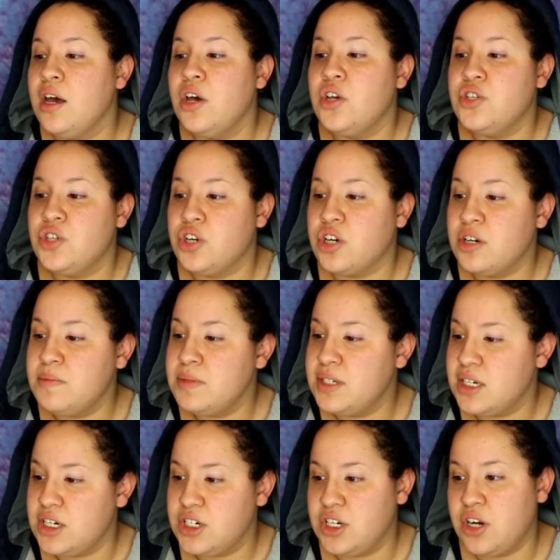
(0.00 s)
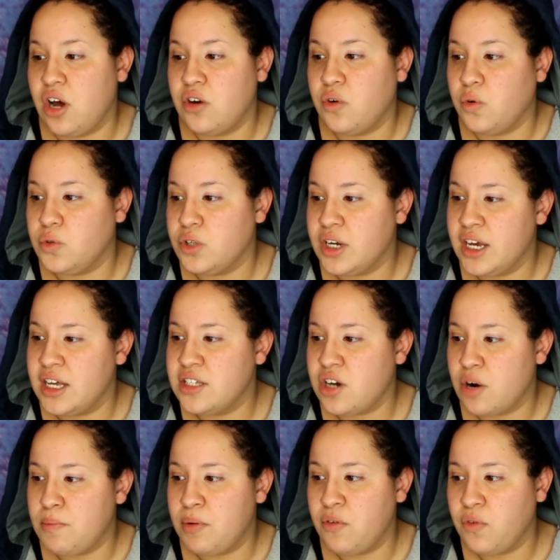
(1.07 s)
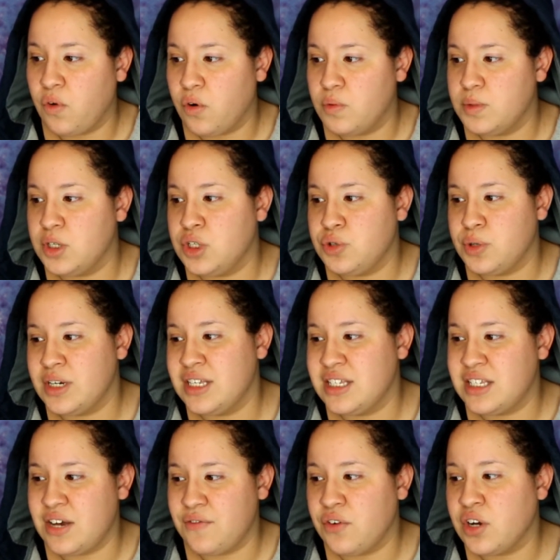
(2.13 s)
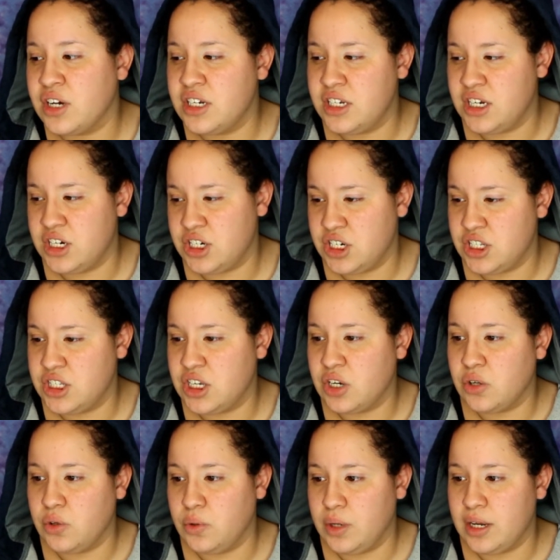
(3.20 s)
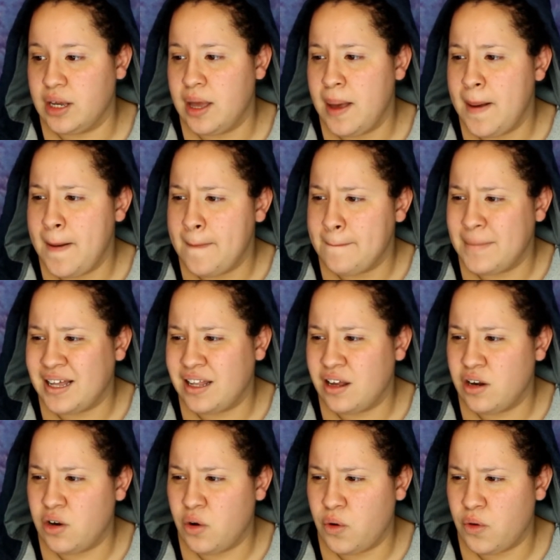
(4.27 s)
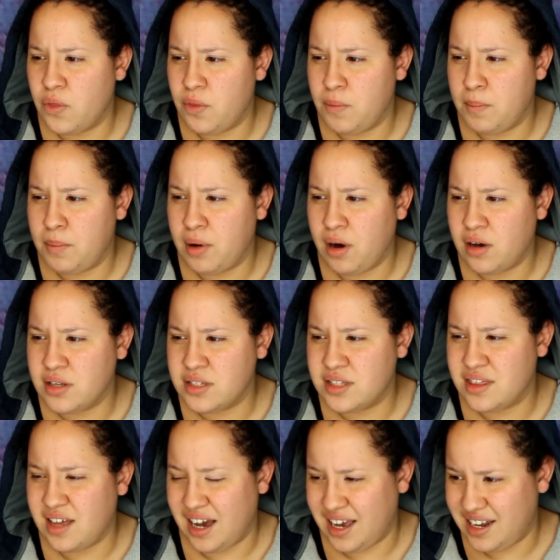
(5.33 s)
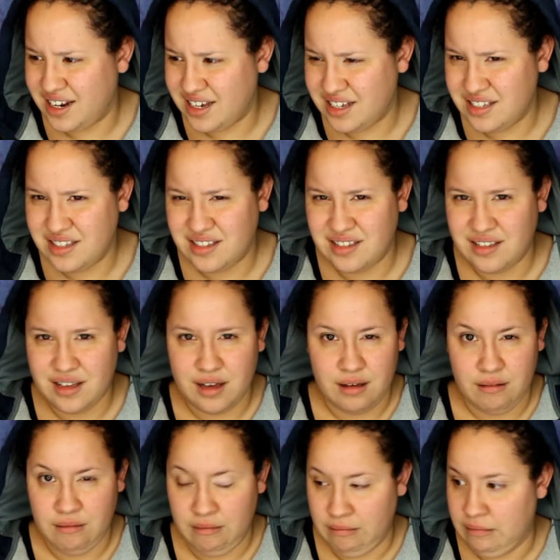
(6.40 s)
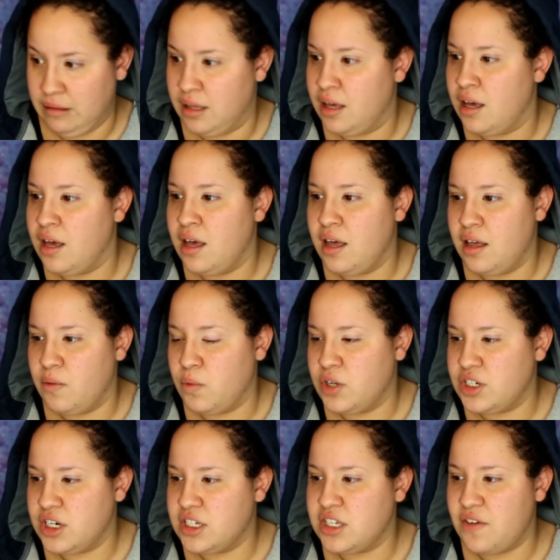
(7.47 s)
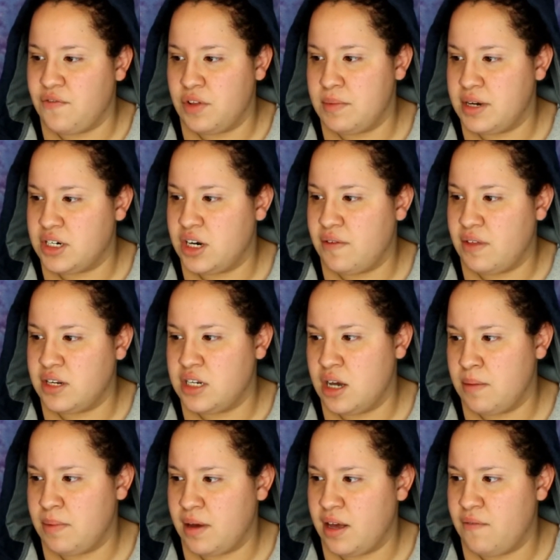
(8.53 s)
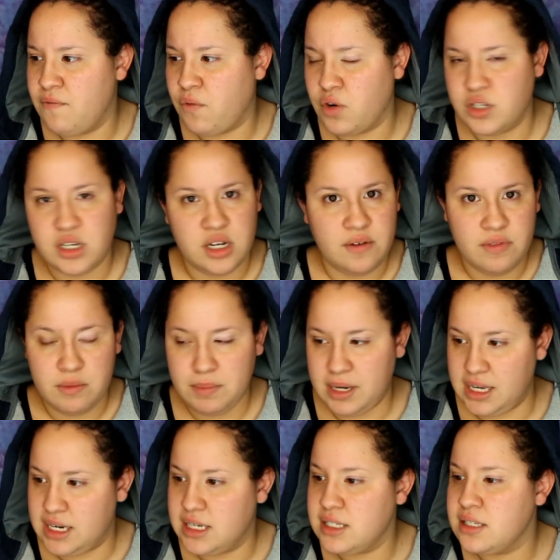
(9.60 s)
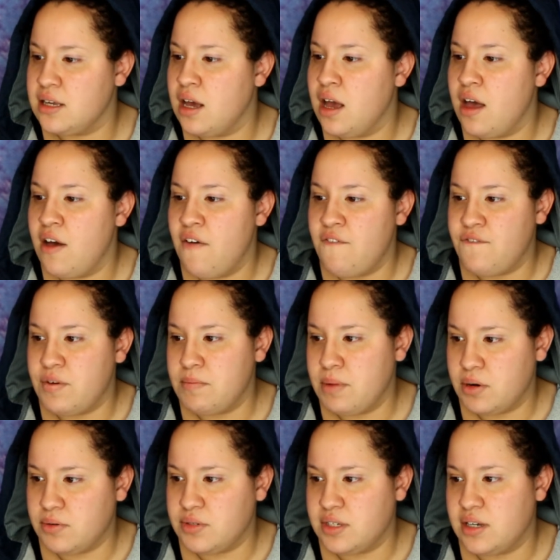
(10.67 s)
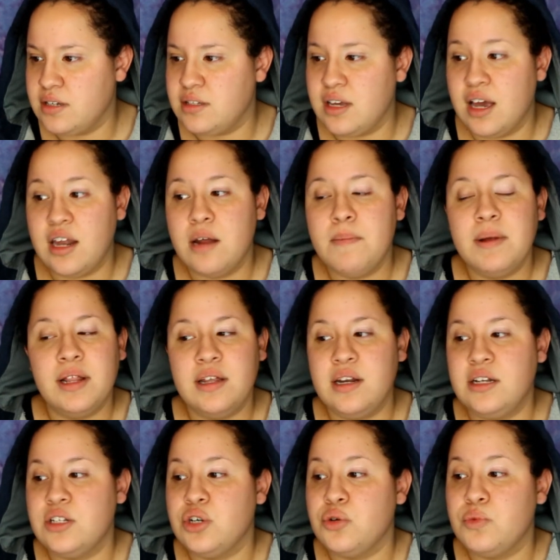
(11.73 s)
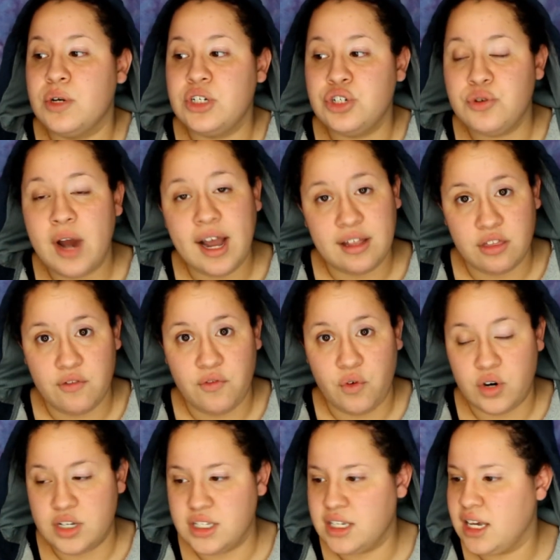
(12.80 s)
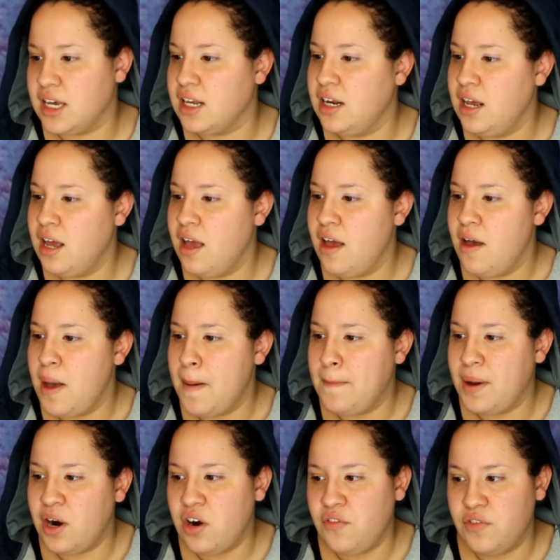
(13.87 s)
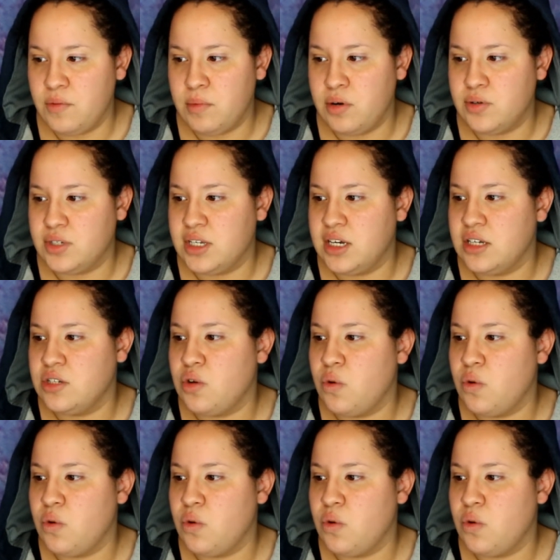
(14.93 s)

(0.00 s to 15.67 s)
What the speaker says: Circumcision on older kids are performed to treat several conditions, including Balanoposthitis, which is inflammation of the tip and foreskin of the penis, phimosis, inability to retract the foreskin, paraphimosis,